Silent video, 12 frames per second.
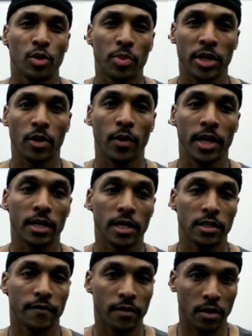So pick your weight
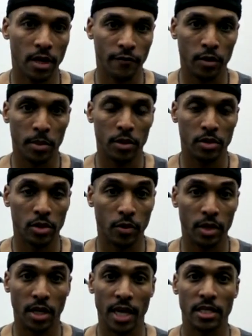that you feel comfortable to,
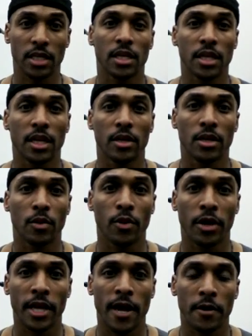where you actually can get a good
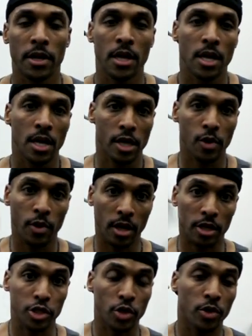workout. And you want
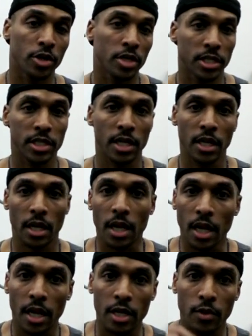to control your descent,
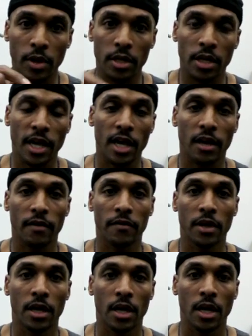and you want to have
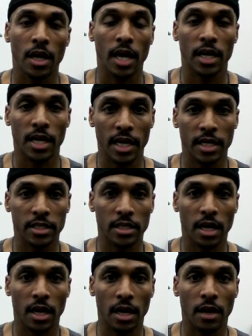a nice
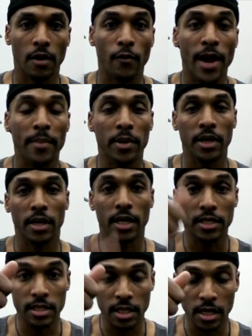rapid
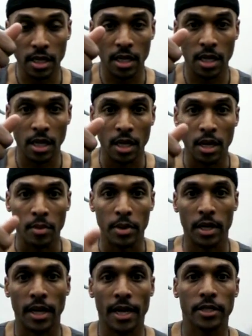ascent,
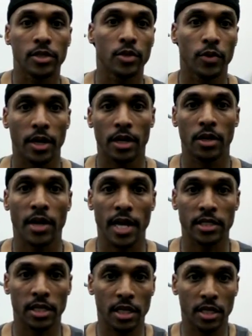but not to where you're
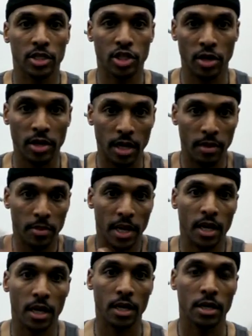actually jerking and
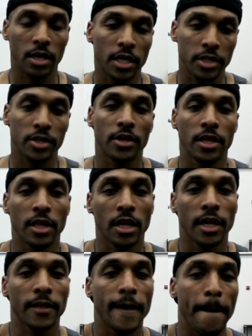banging on your knees or anything
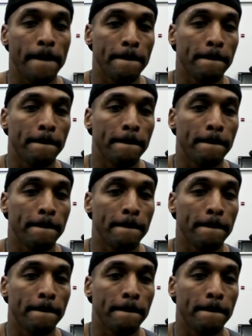like that.